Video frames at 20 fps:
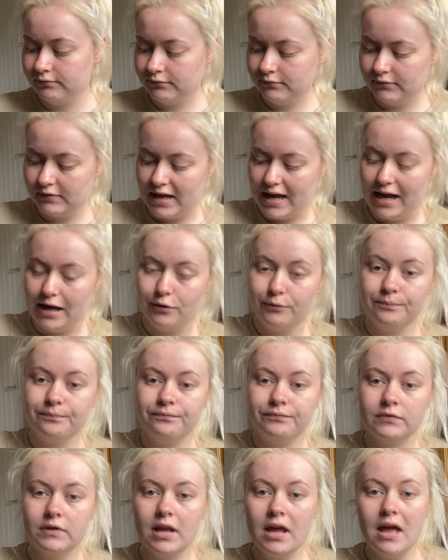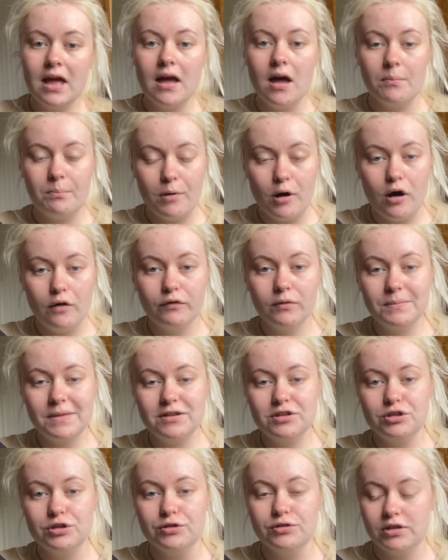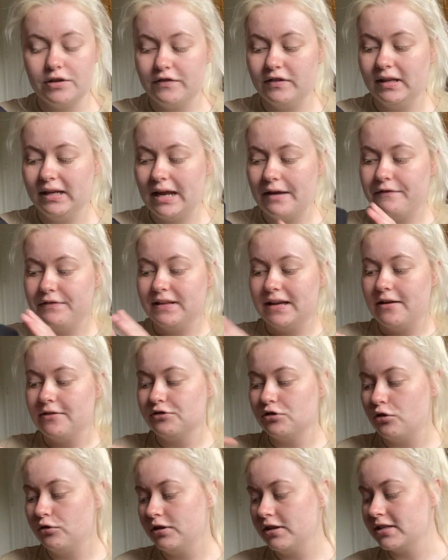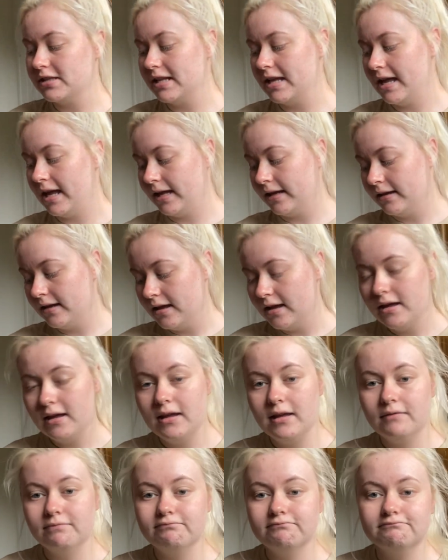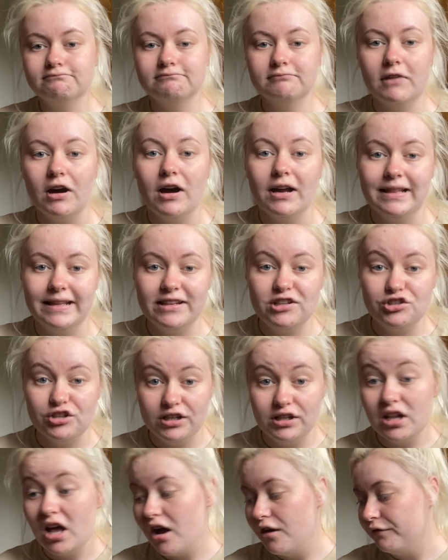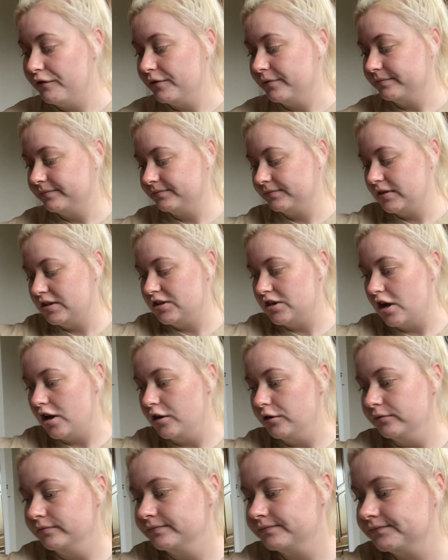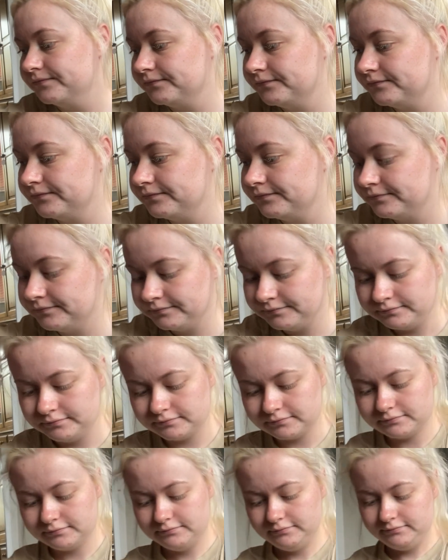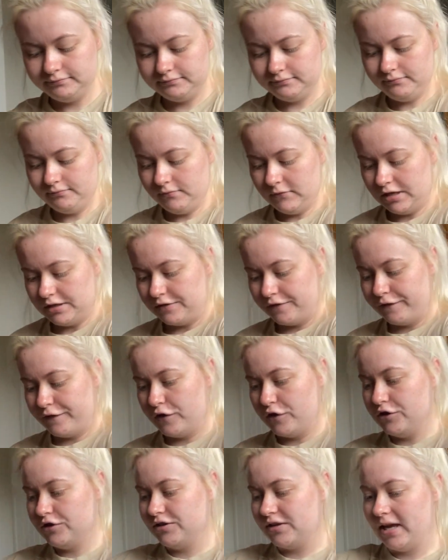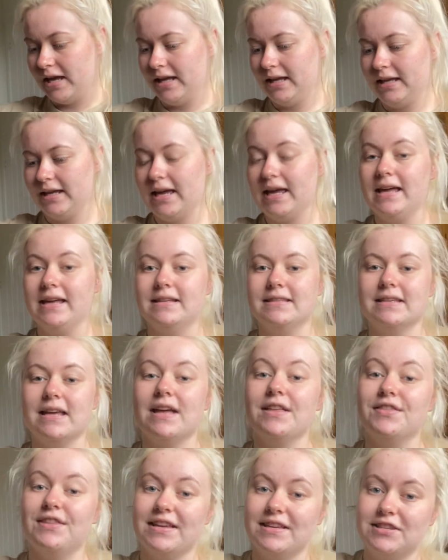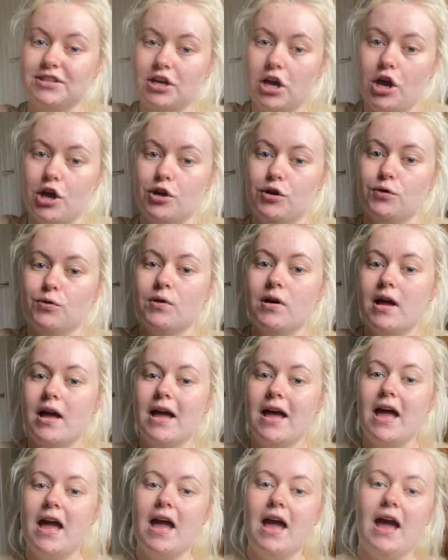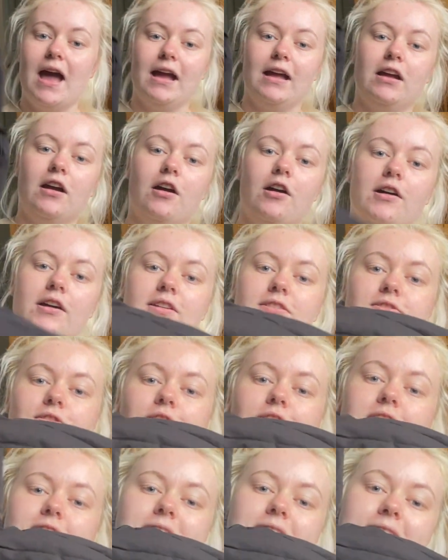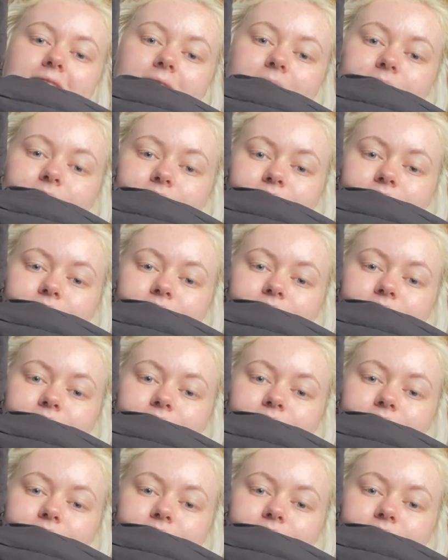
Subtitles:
now apart from their shoes, I feel like everything else, honestly, I literally love. So the first thing is this coat, and guys, honestly,